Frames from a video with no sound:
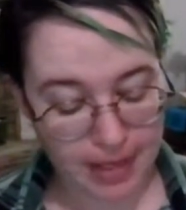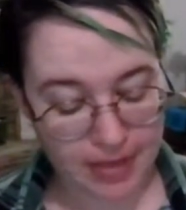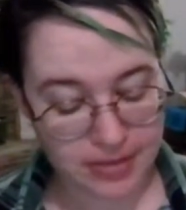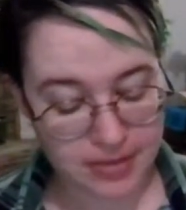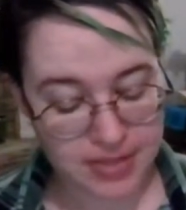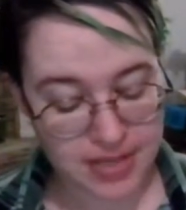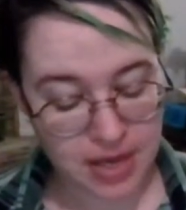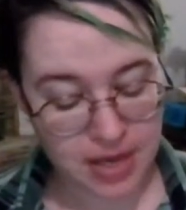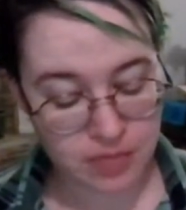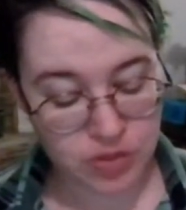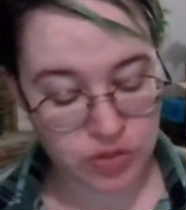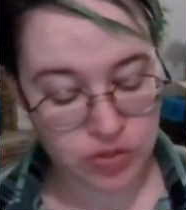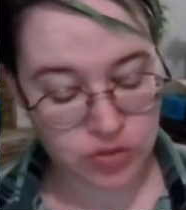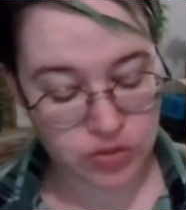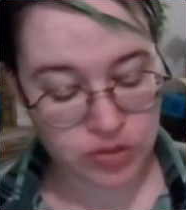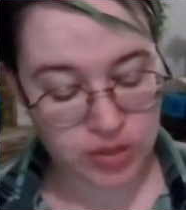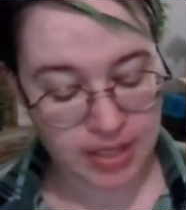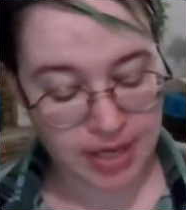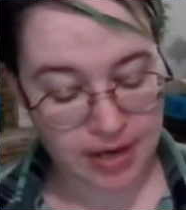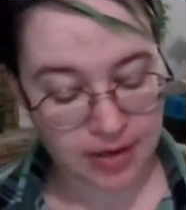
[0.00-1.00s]
As Sam
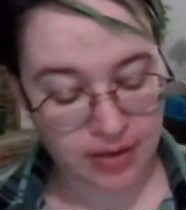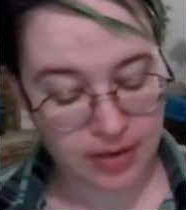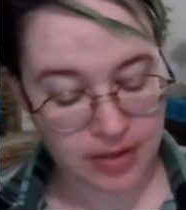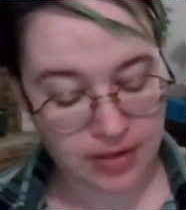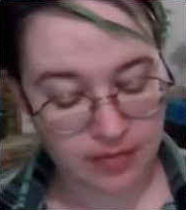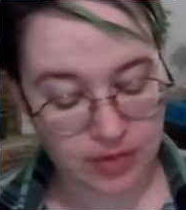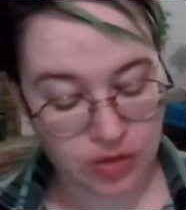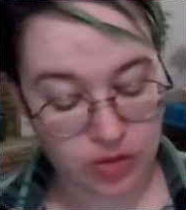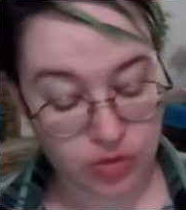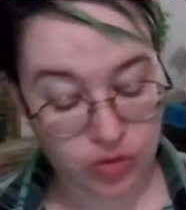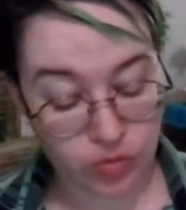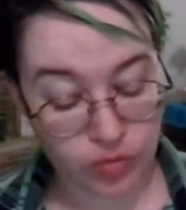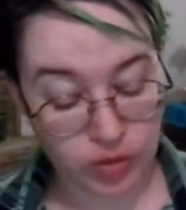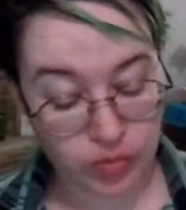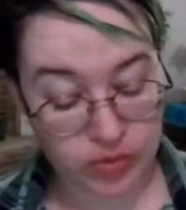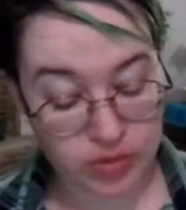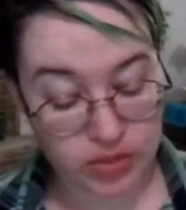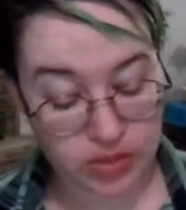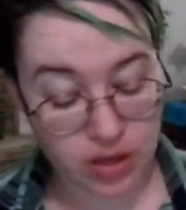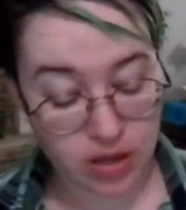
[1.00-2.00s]
stood there, even though the
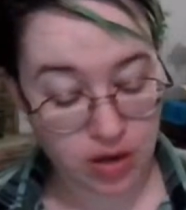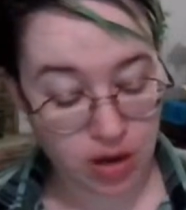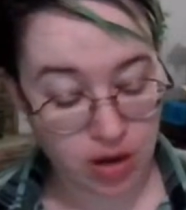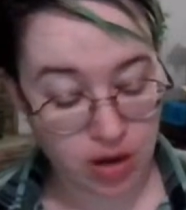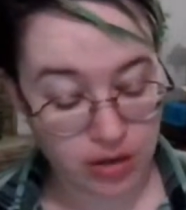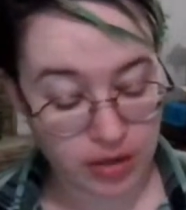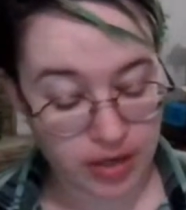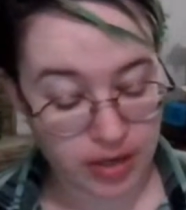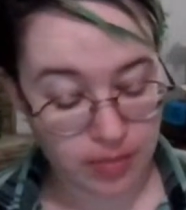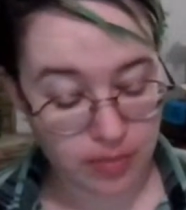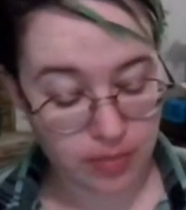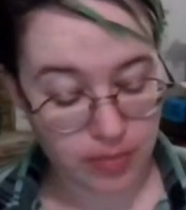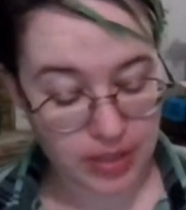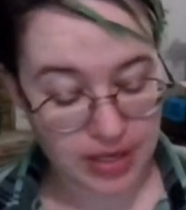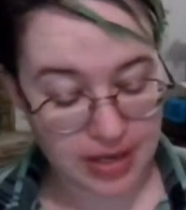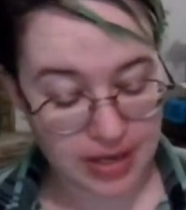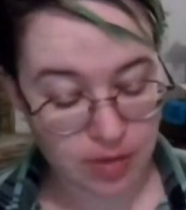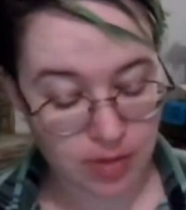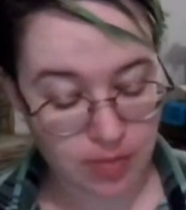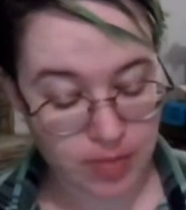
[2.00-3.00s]
ring was not on him, but
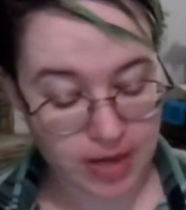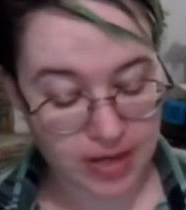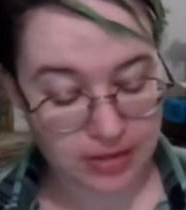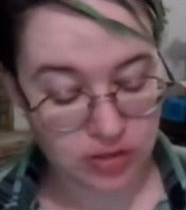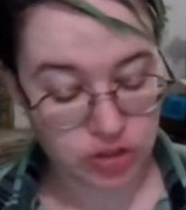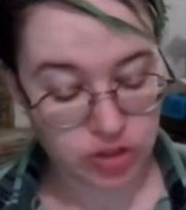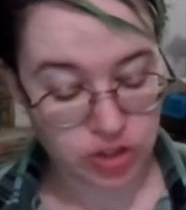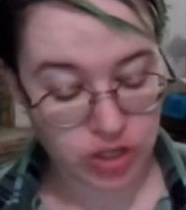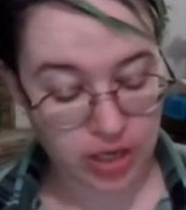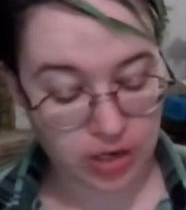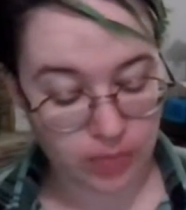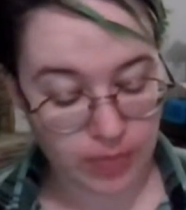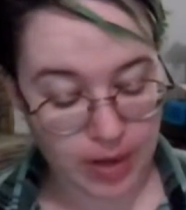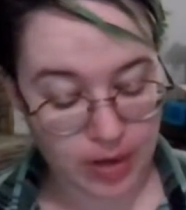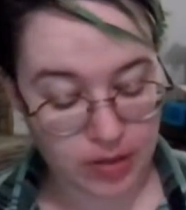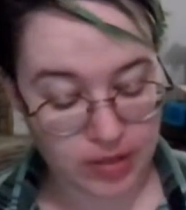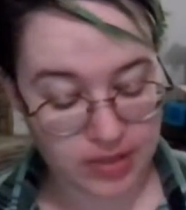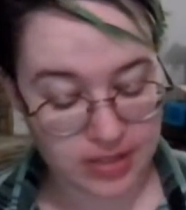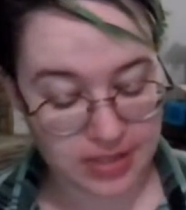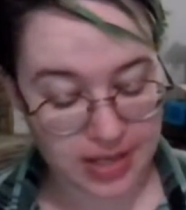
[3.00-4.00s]
hanging by its chain
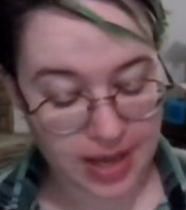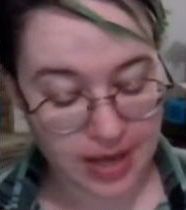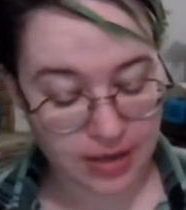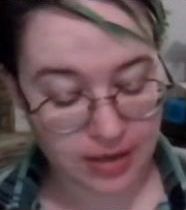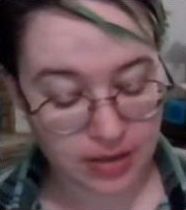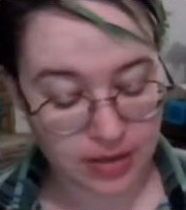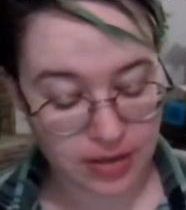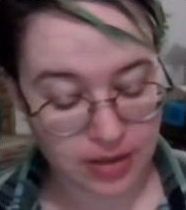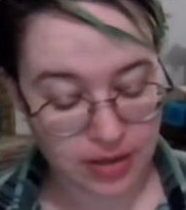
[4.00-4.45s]
about his neck,